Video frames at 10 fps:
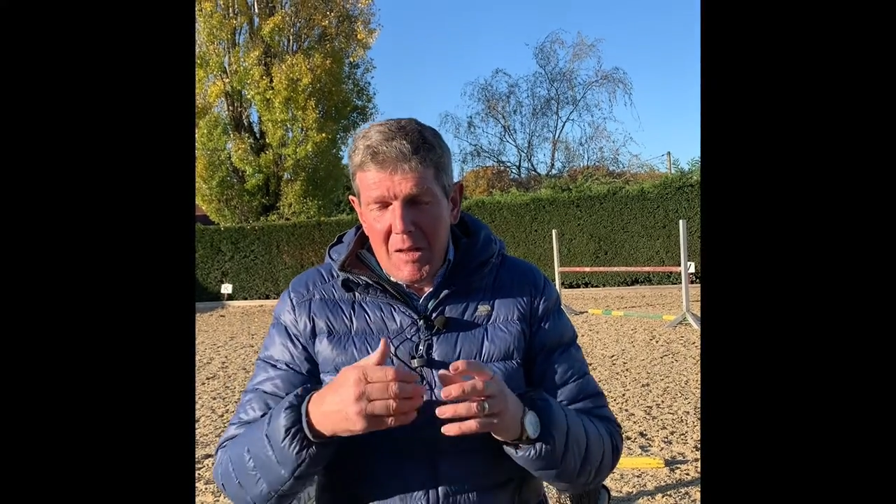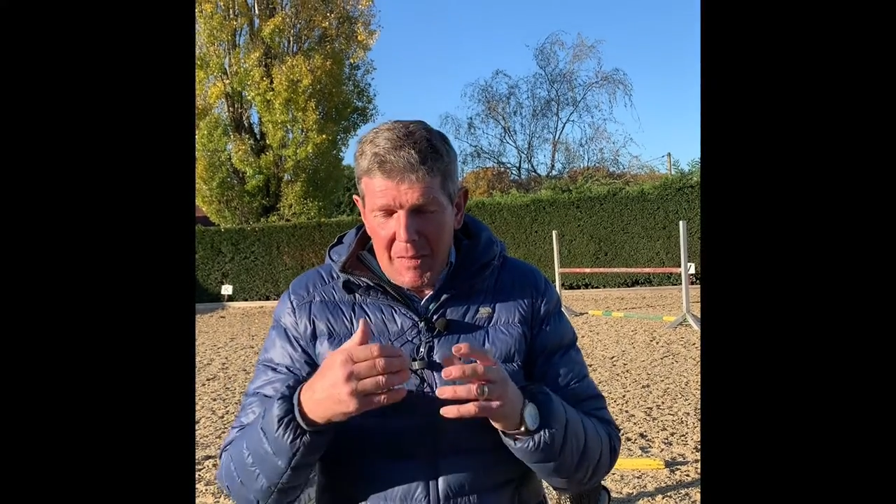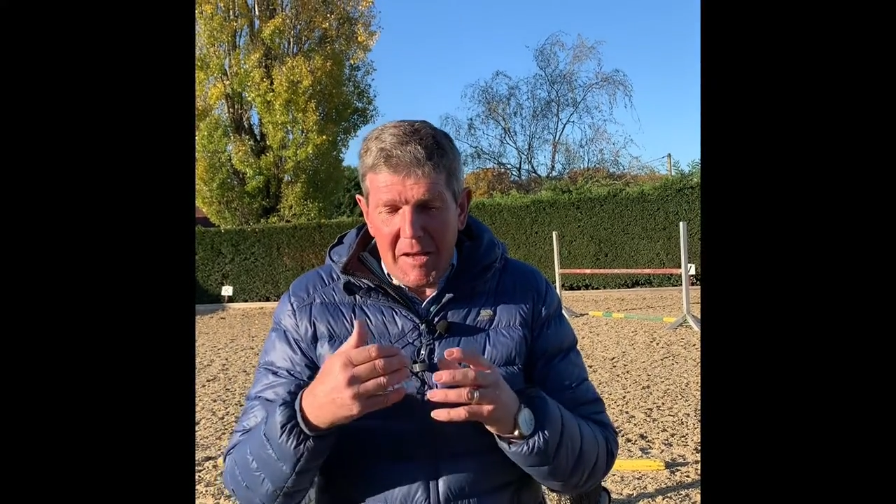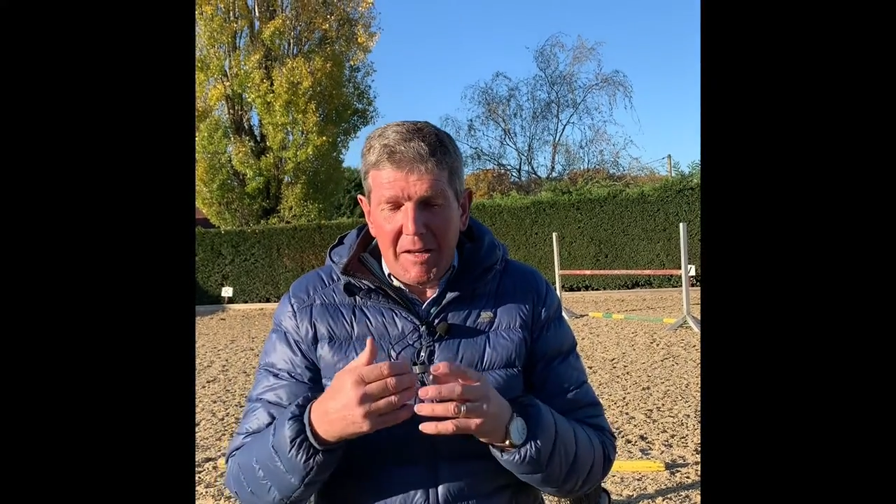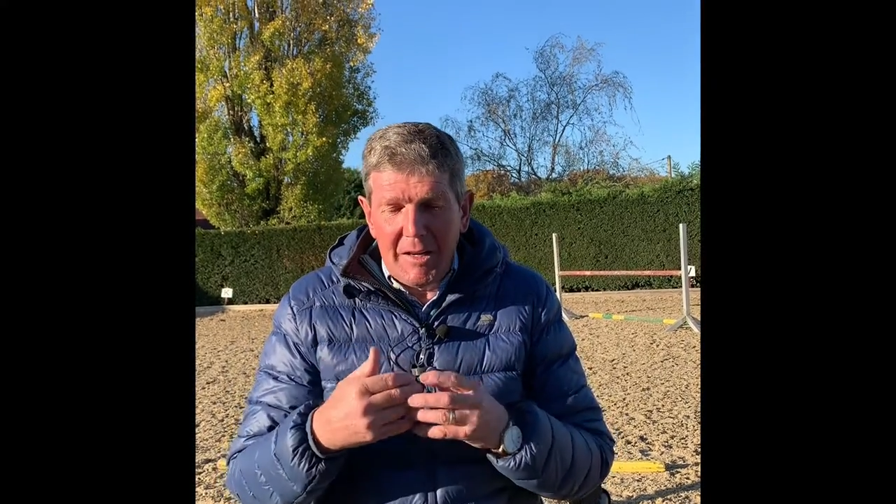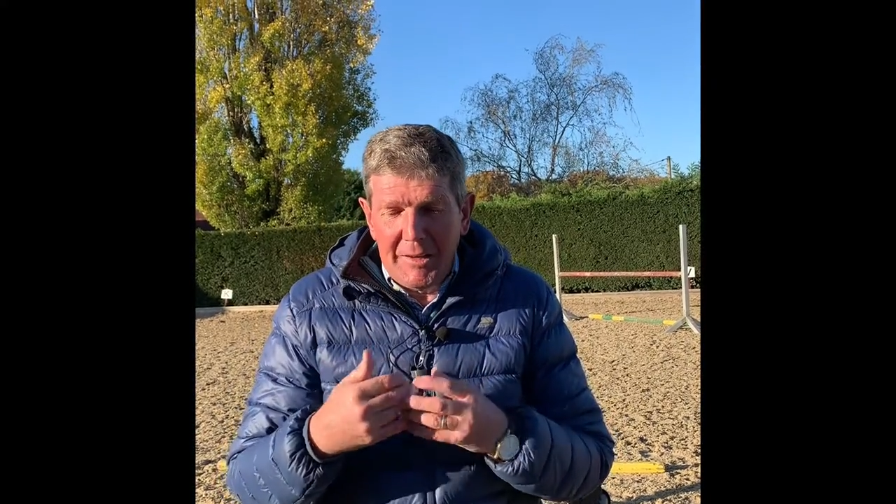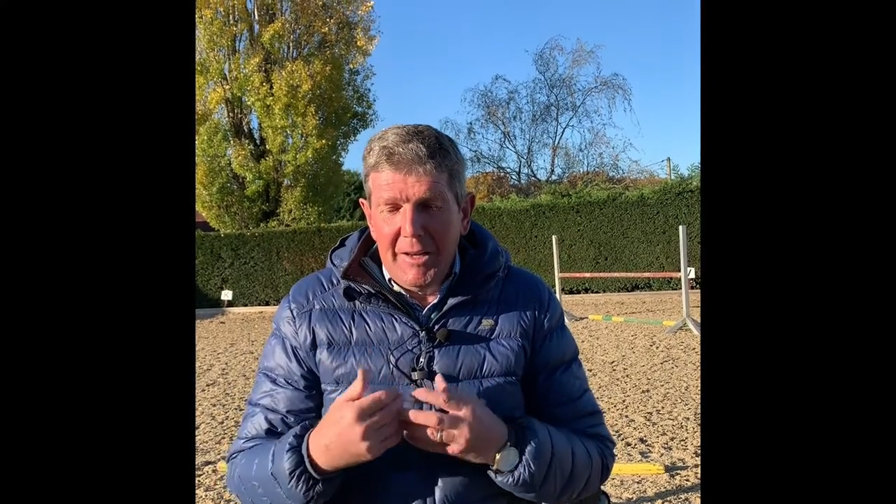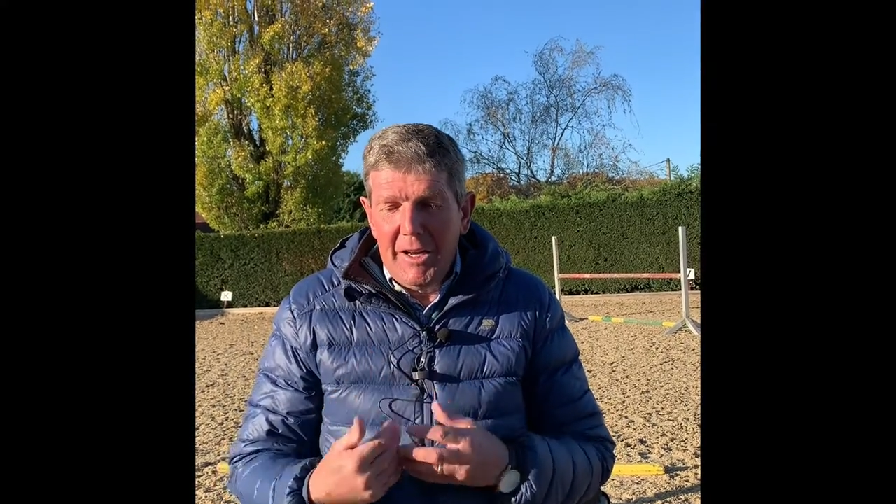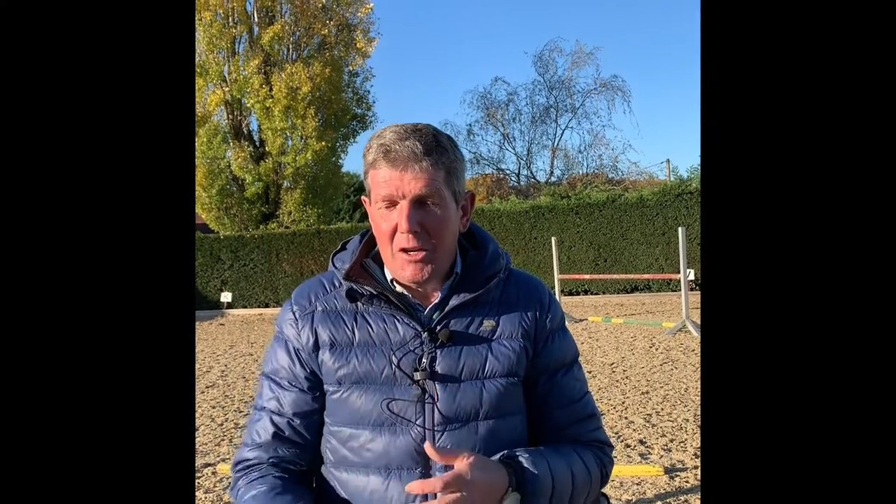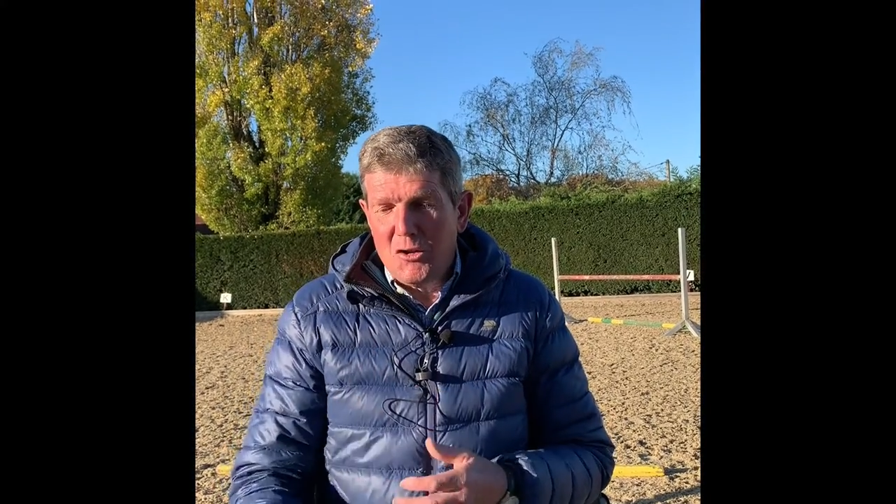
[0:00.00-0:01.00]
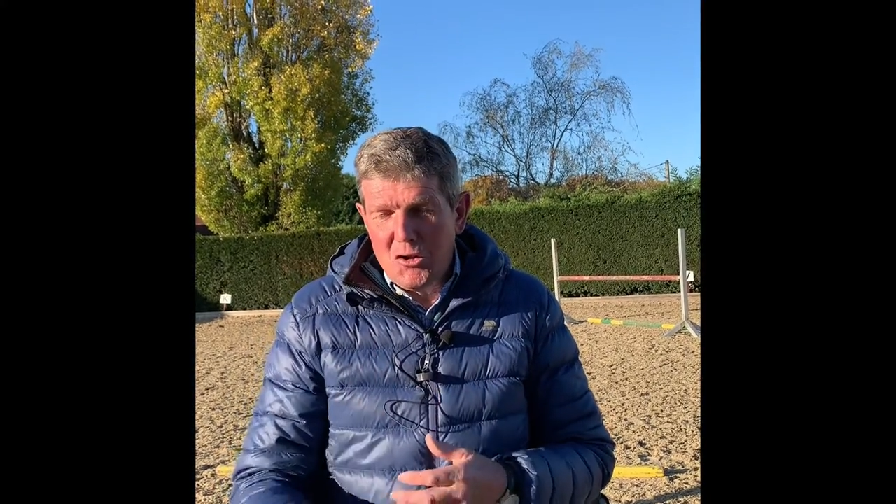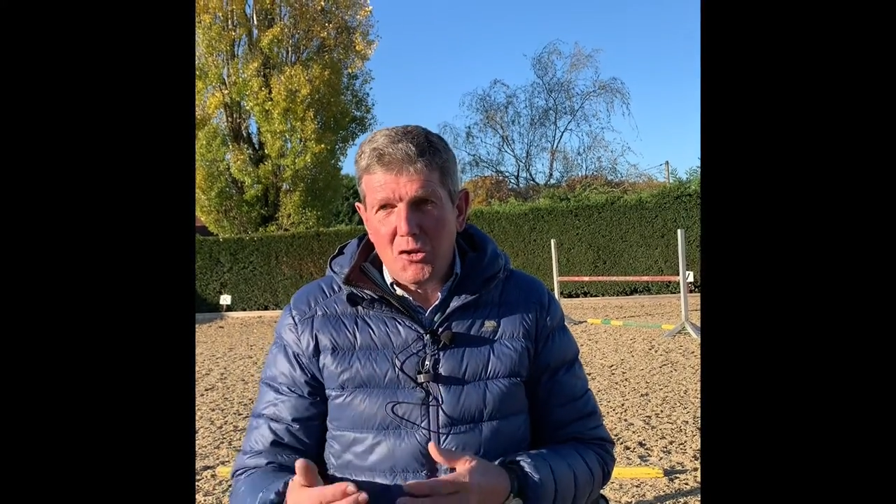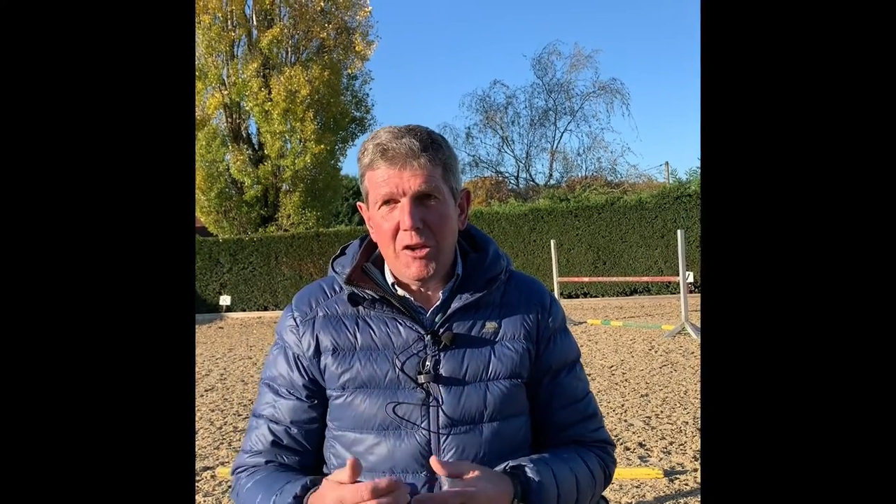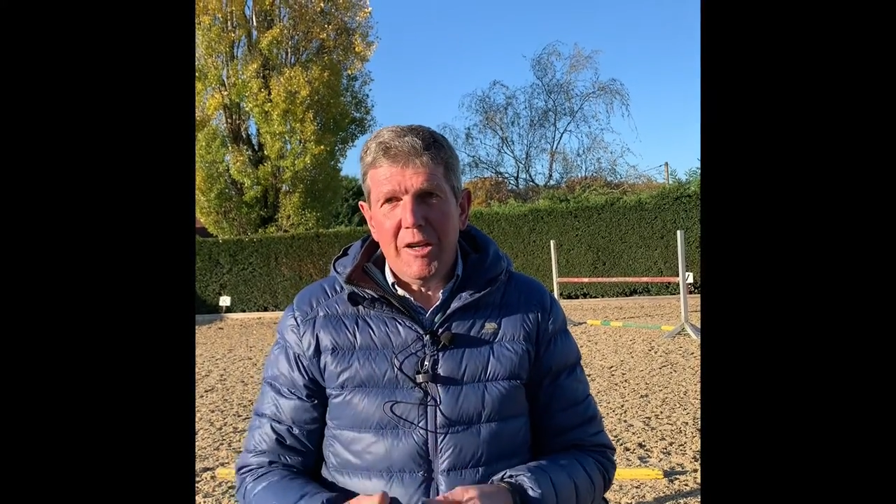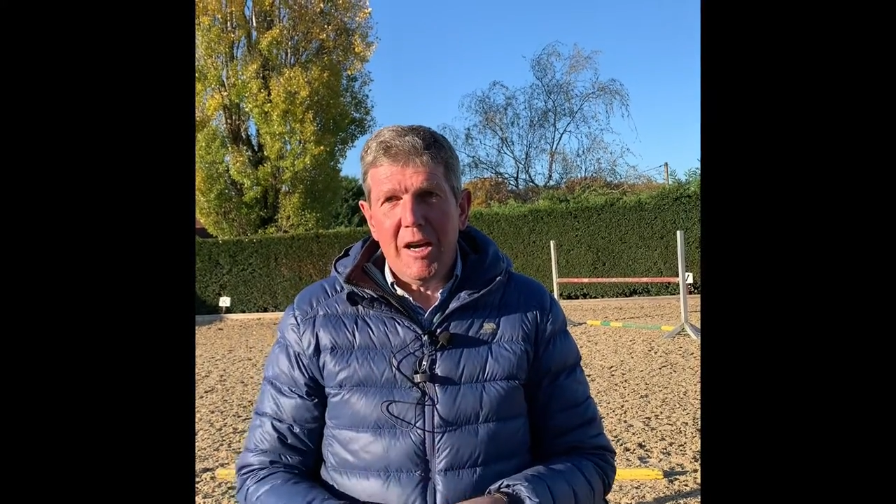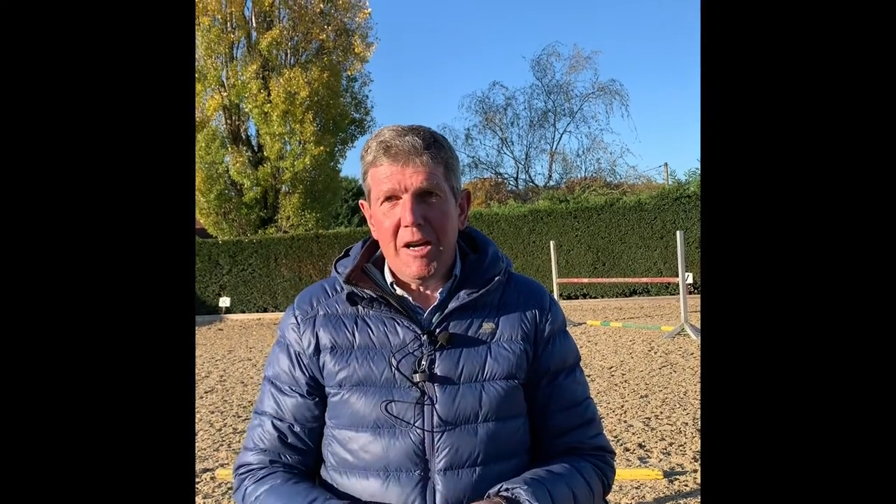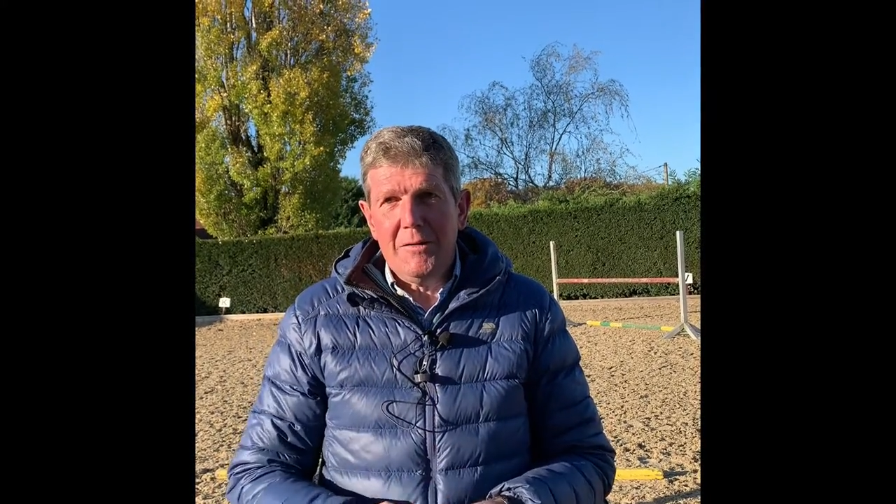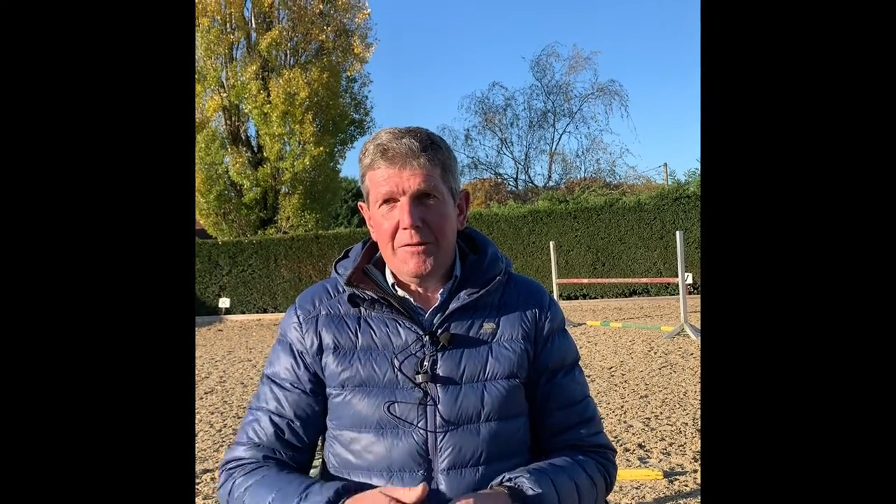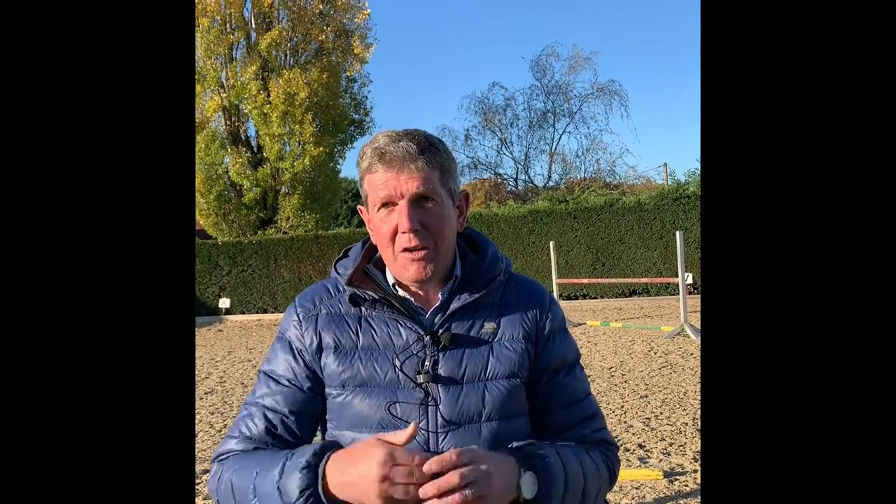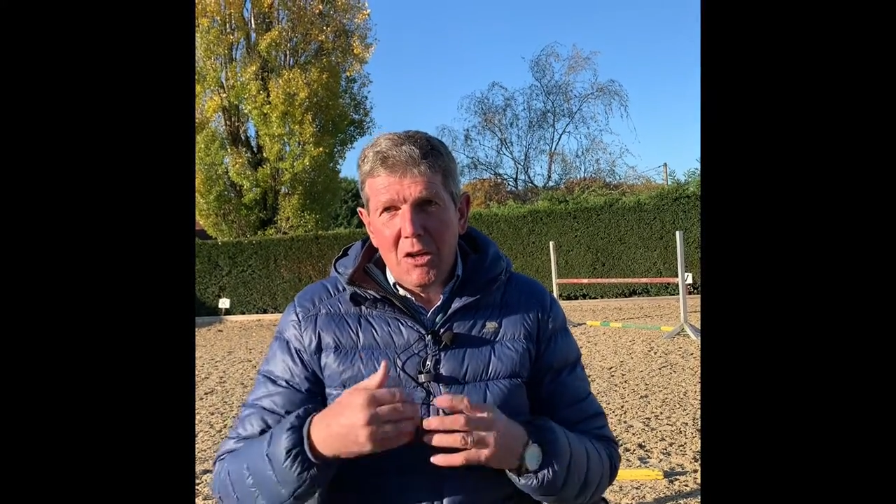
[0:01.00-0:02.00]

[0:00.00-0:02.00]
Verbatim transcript: They can enjoy life.